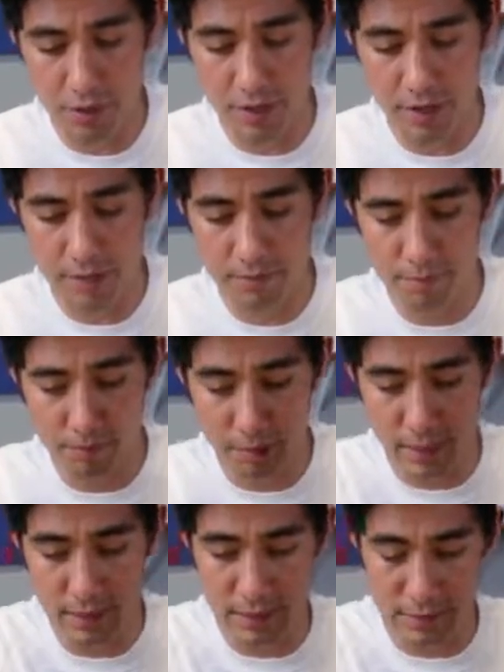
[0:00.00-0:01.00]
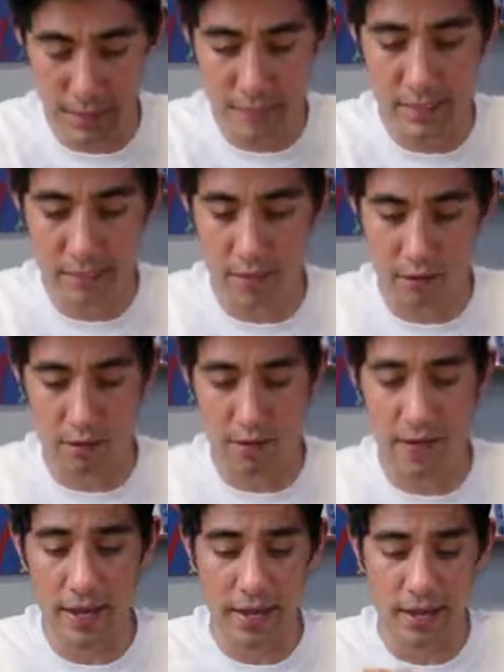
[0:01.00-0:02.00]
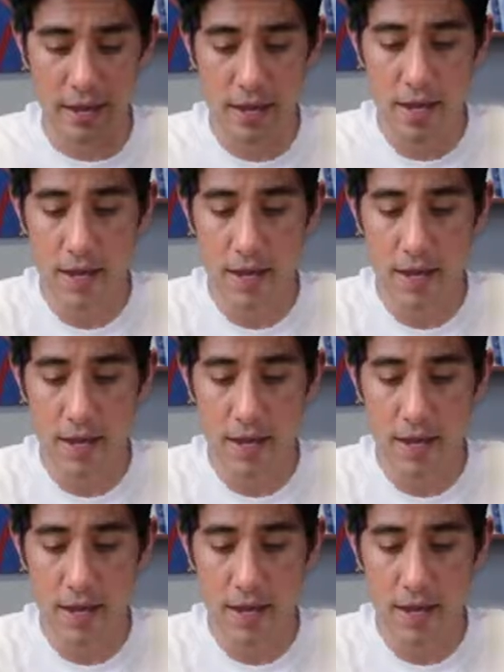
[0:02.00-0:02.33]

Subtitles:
if I just place this in the center of the fan,